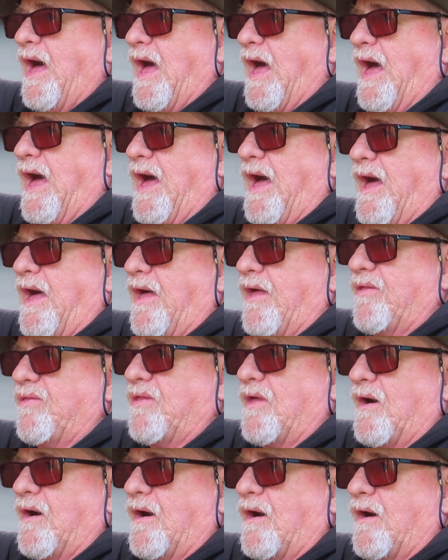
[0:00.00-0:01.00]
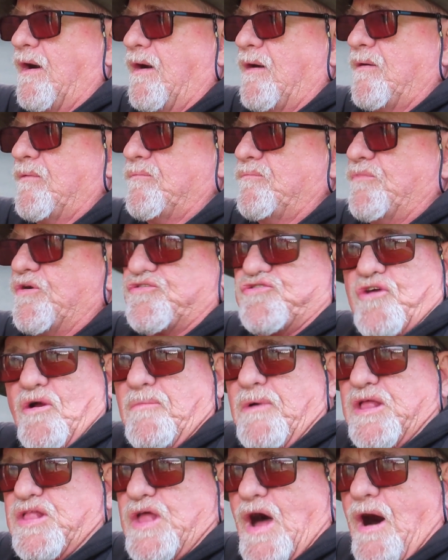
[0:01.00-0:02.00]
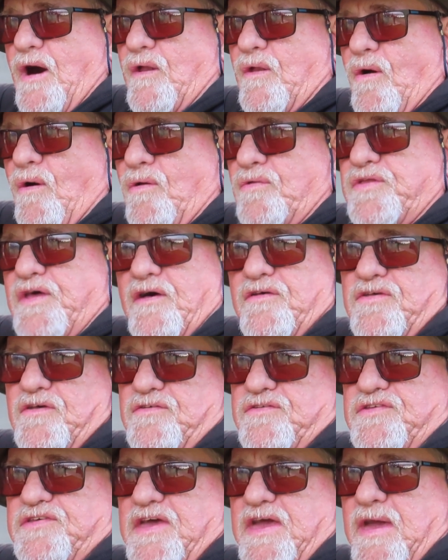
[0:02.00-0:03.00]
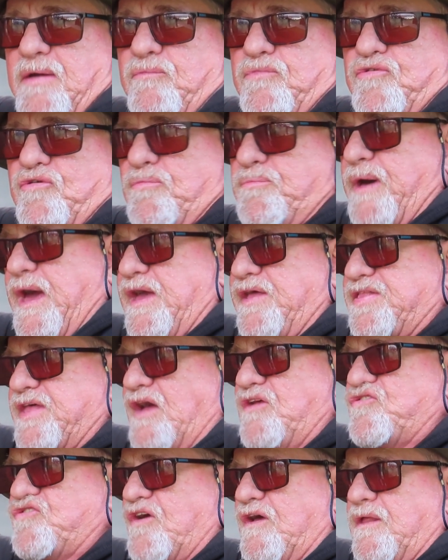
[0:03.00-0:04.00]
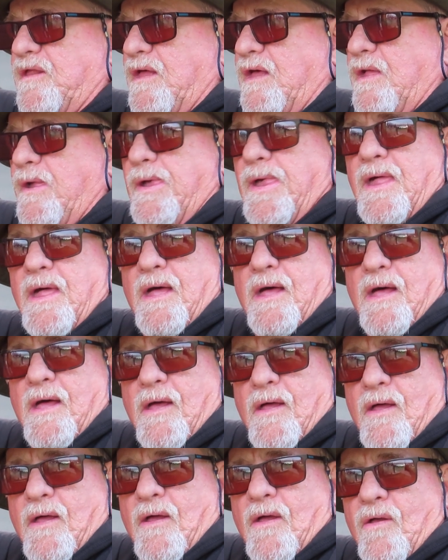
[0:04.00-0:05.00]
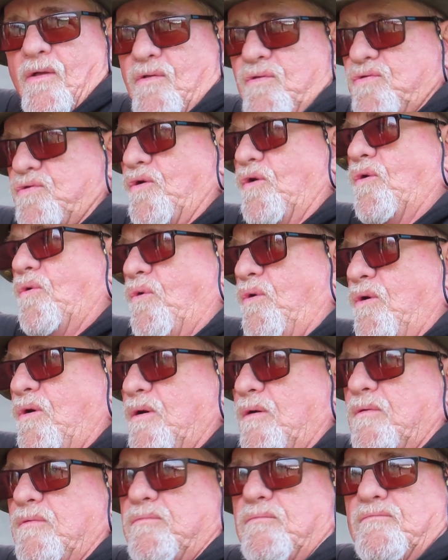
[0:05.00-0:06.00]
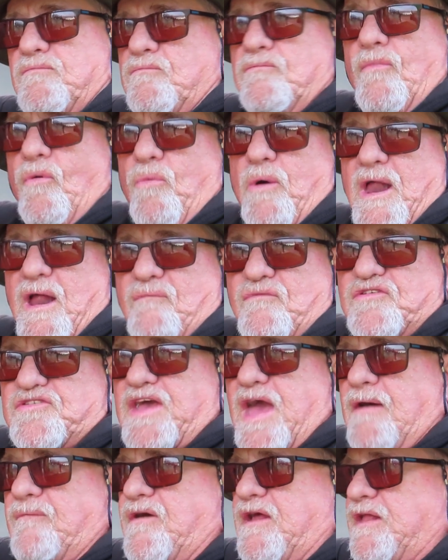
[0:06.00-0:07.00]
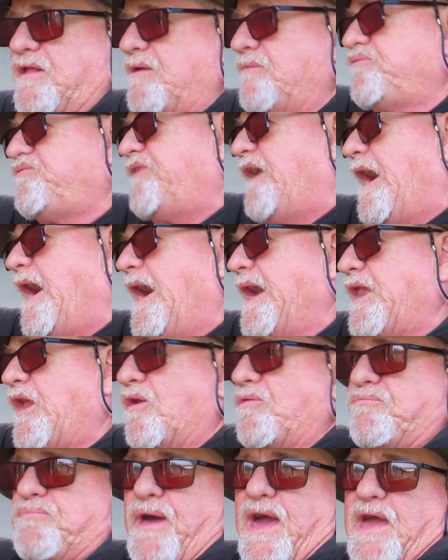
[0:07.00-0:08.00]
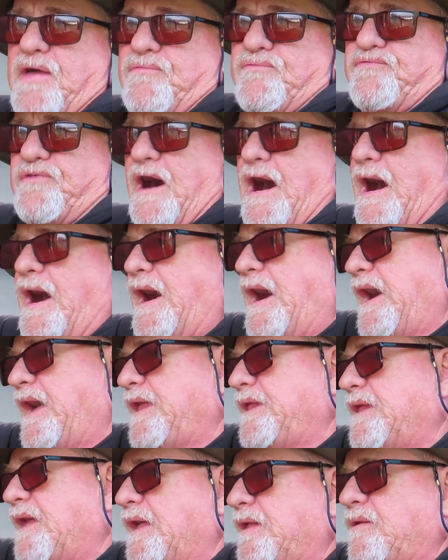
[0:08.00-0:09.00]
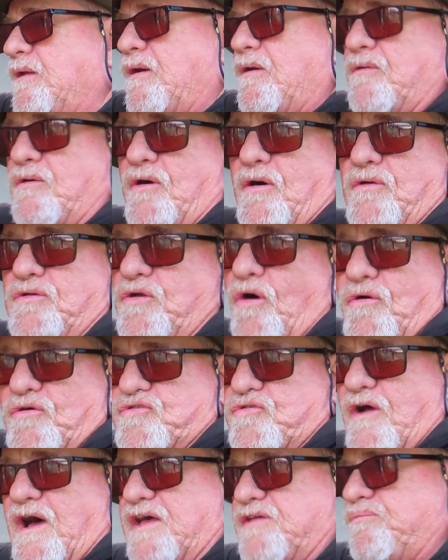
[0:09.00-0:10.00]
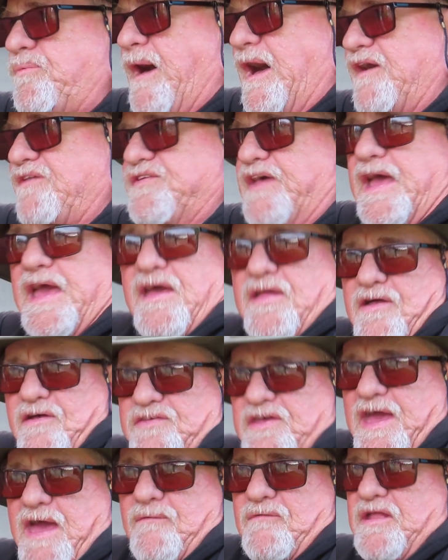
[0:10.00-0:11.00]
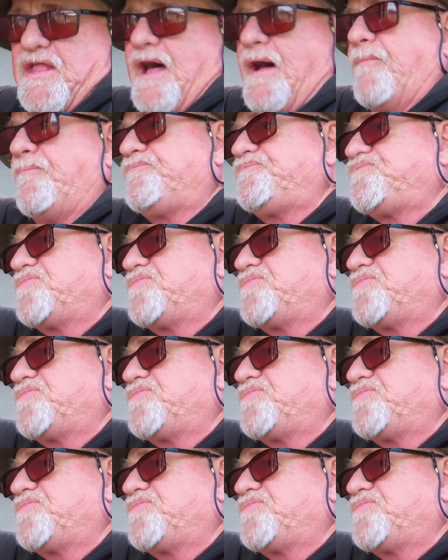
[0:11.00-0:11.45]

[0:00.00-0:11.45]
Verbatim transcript: And uh, Mr. MacDonald doesn't seem to pay attention to whatever's given fine, unpaid fine, and uh, no trespassing. He doesn't give a damn.